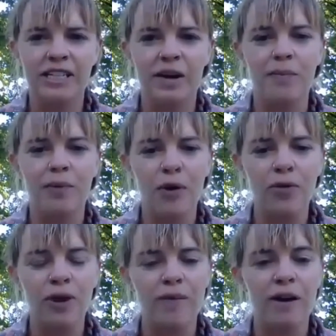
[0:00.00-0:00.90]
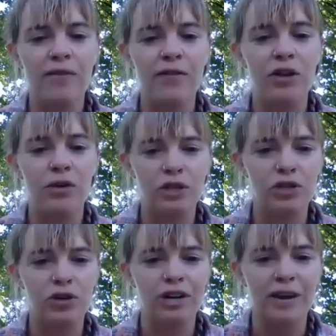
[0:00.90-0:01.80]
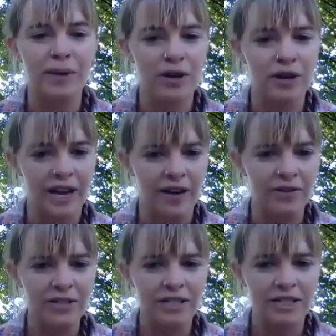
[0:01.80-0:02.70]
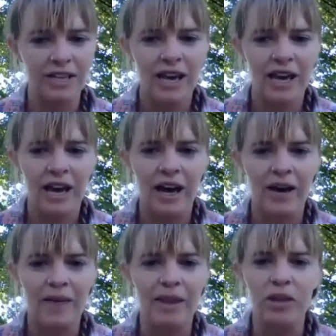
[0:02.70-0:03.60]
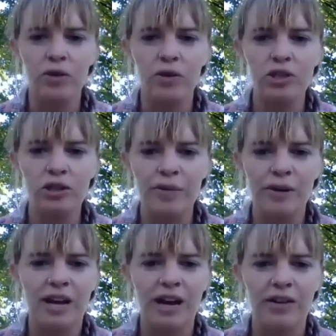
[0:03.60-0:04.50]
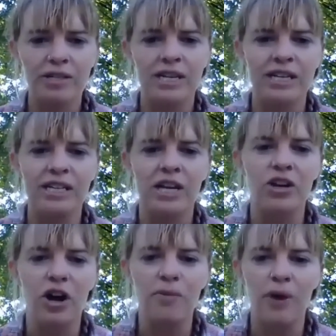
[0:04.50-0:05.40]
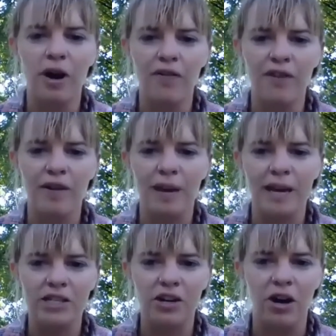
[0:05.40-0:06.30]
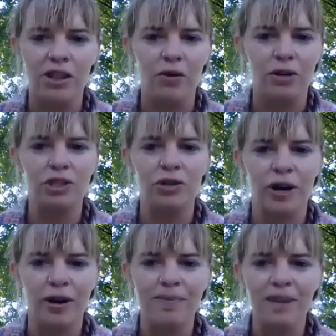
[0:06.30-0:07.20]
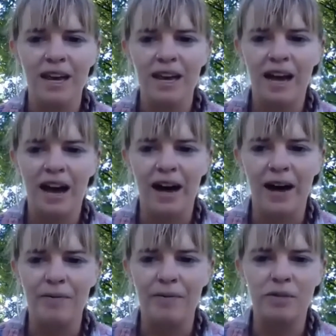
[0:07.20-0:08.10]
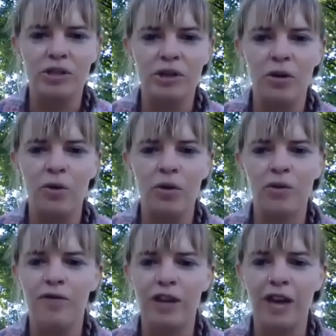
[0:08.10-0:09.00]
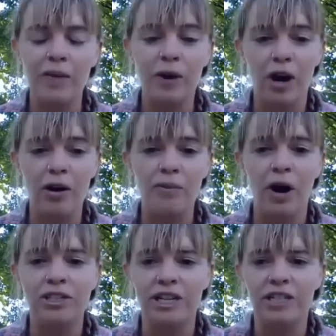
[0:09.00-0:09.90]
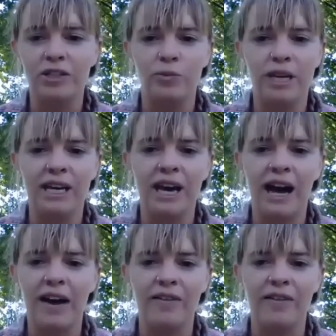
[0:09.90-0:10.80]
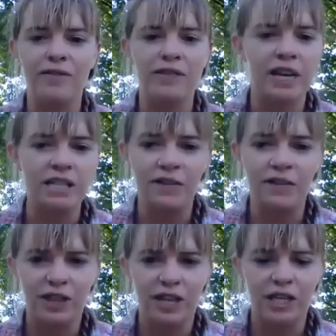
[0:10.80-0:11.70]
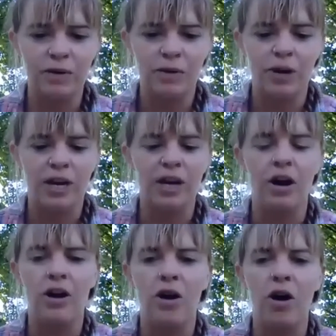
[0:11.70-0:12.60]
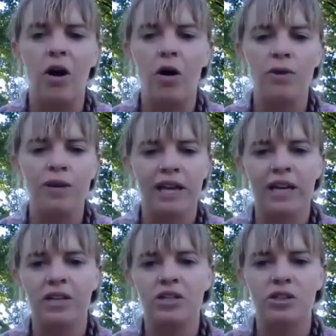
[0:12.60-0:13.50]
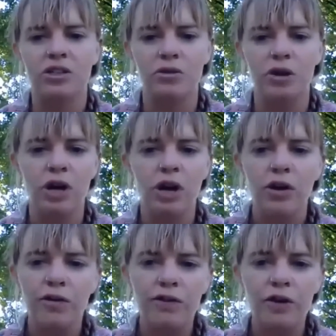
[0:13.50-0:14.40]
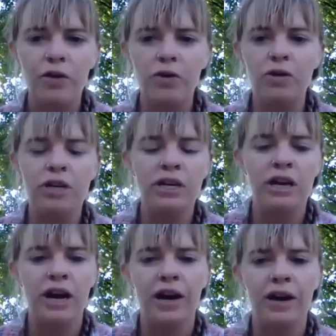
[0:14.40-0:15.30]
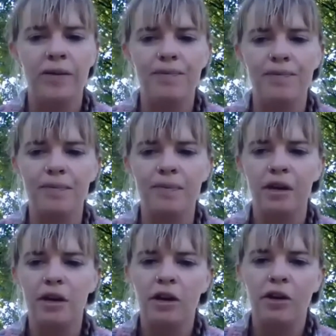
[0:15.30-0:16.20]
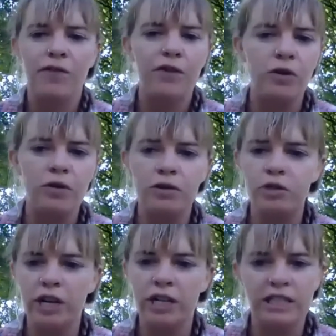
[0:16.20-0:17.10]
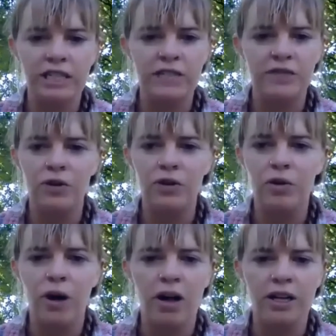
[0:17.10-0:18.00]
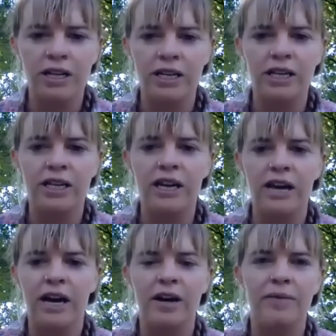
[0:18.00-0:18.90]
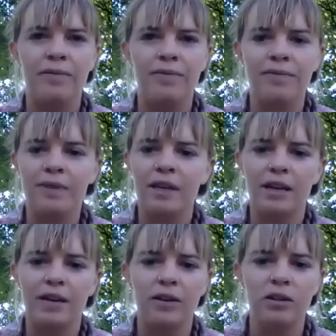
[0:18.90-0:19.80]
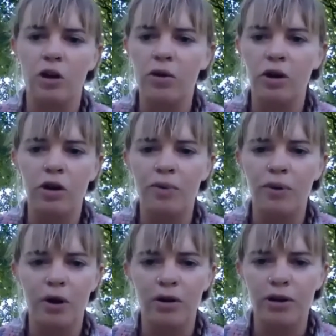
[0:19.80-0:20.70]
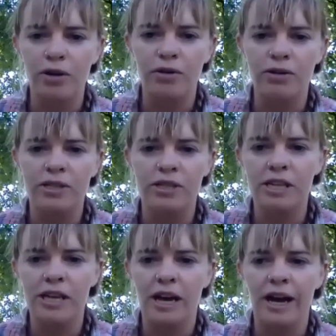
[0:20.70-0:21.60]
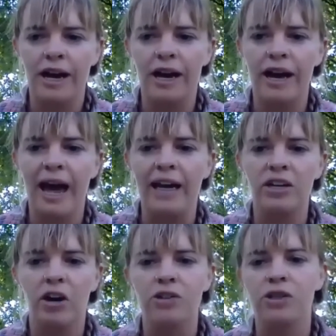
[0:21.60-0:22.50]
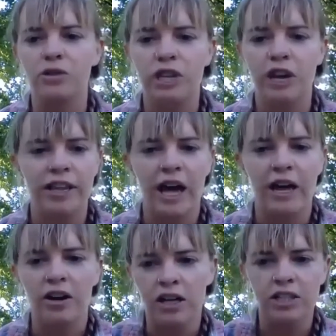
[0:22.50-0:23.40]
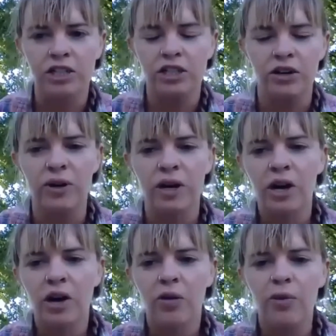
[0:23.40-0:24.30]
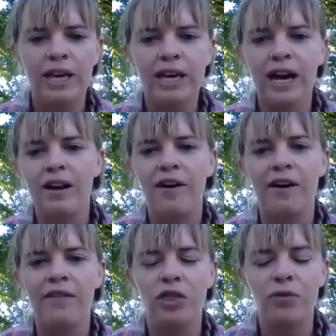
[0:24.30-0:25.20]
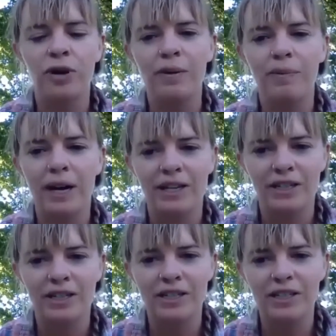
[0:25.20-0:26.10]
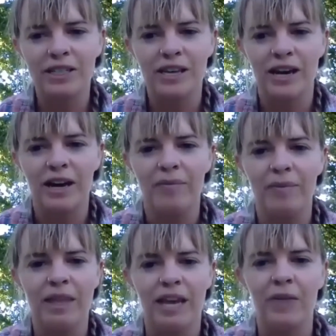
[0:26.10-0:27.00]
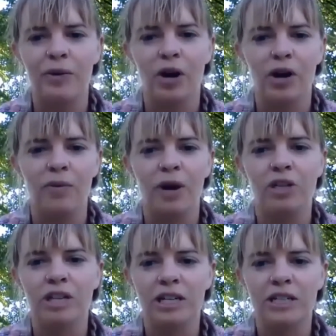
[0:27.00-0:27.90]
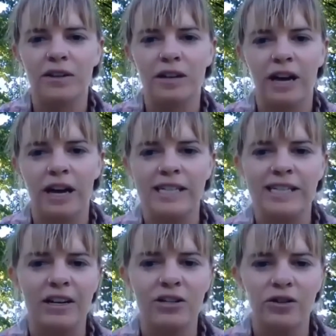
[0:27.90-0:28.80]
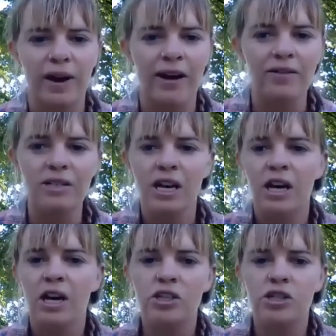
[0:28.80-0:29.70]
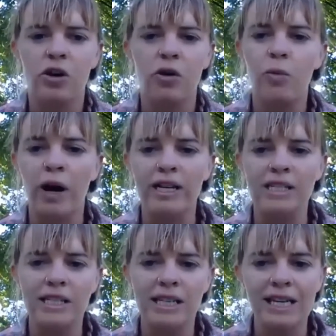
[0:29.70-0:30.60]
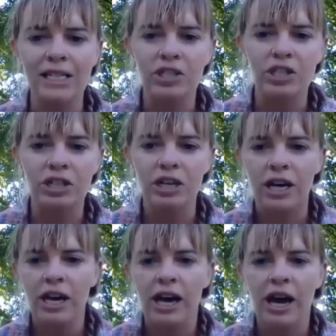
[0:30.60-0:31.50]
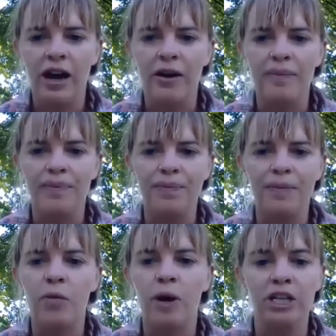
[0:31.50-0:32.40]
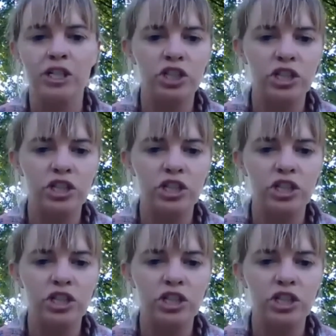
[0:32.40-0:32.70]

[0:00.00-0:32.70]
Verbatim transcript: is a program of the North Shore Neighborhood House. Um, and the North Shore Neighborhood House is a nonprofit based on the North Shore. Um, so, for the Edible Garden Project, we have tons of different things we're working on, all related to food, um, food justice, food equality, um, local produce, uh, and also sharing that knowledge. So we kind of have three pillars um, that the Edible Garden Project uh, is centered around. So one is teach, um, one